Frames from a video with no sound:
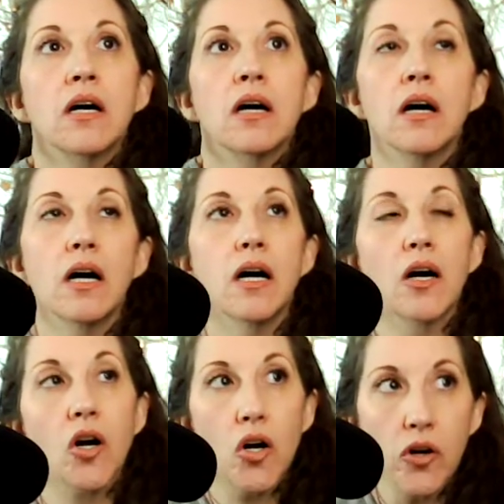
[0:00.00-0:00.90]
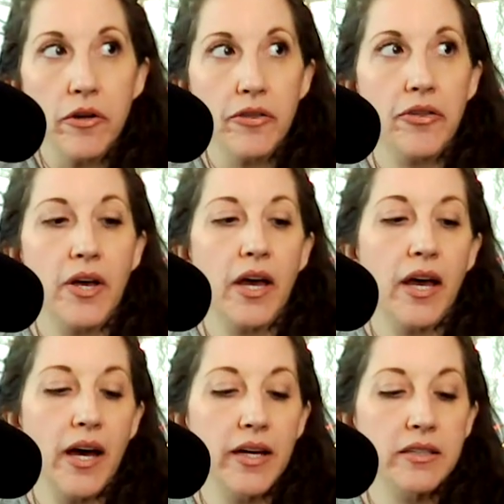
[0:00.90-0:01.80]
uh, Earth
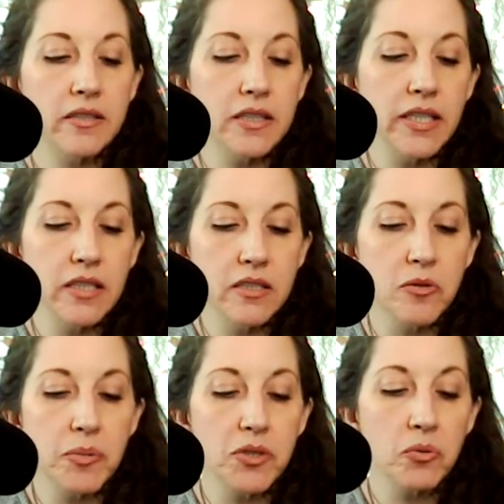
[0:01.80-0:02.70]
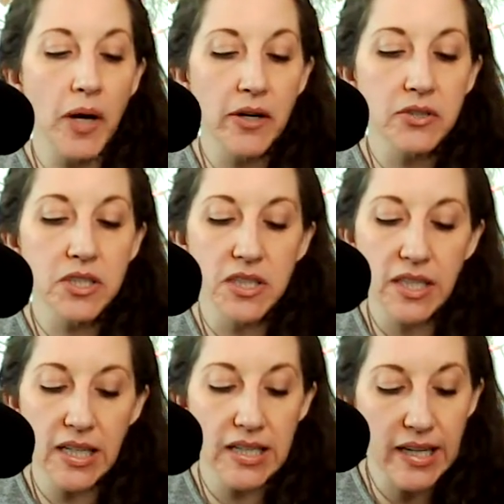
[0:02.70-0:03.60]
and needing to be grounded and
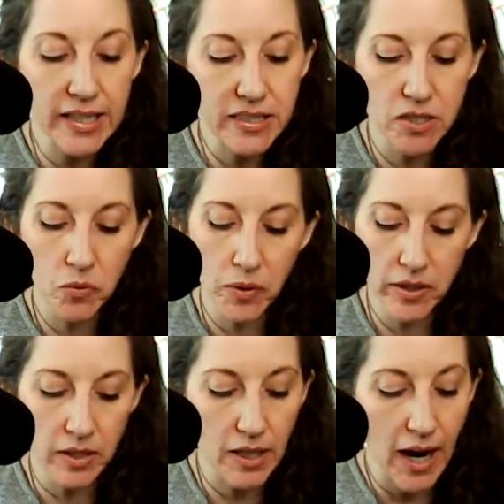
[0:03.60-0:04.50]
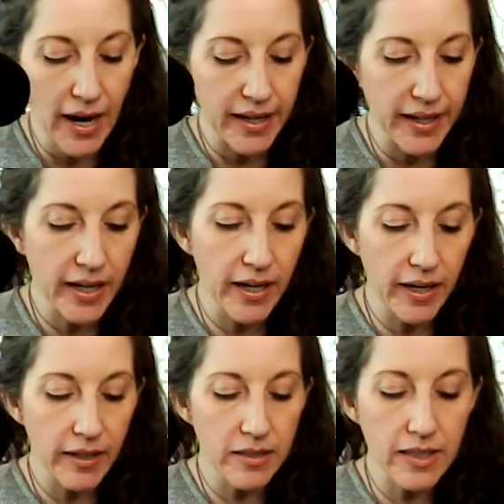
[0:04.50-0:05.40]
connected with
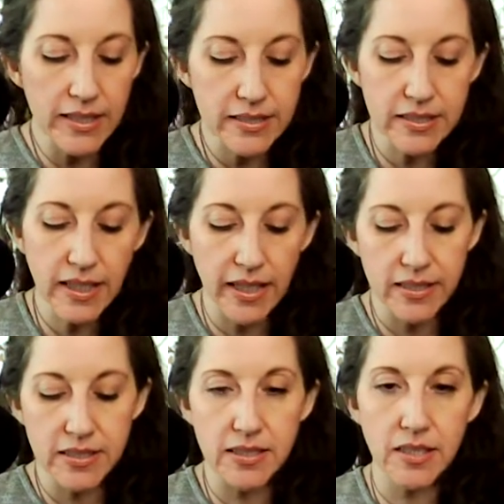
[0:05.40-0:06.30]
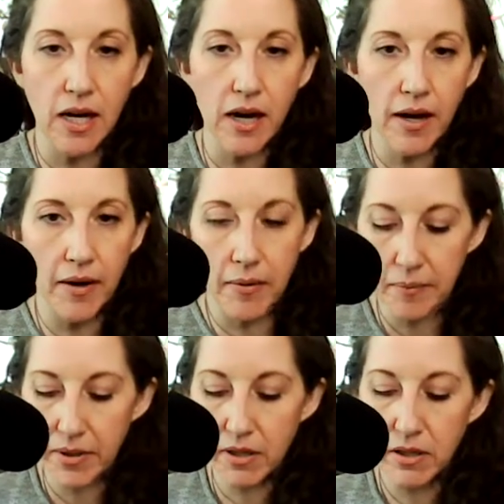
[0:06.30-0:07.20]
Gaia. Let's get
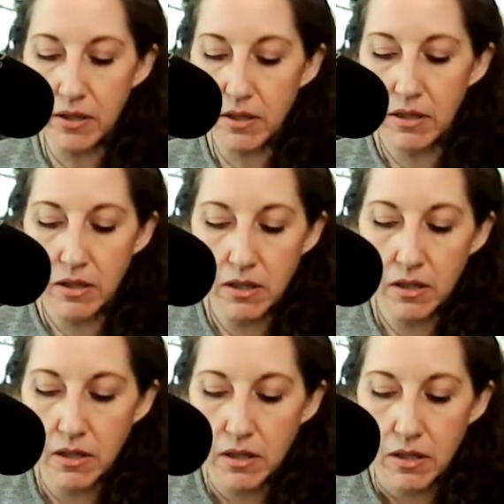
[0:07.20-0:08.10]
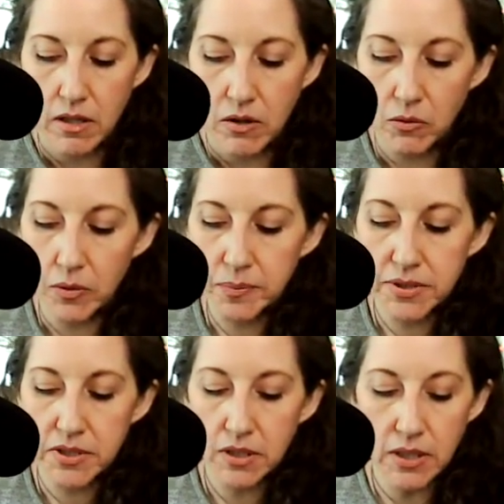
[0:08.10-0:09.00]
some.
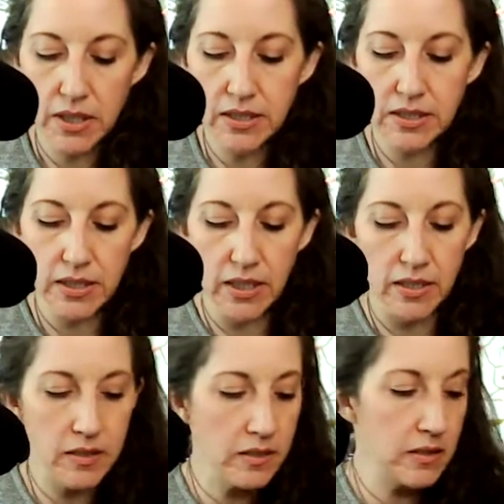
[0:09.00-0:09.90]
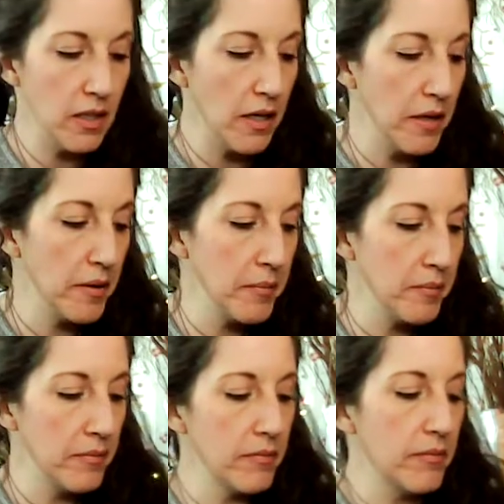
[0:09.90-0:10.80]
Whoops. Let's get some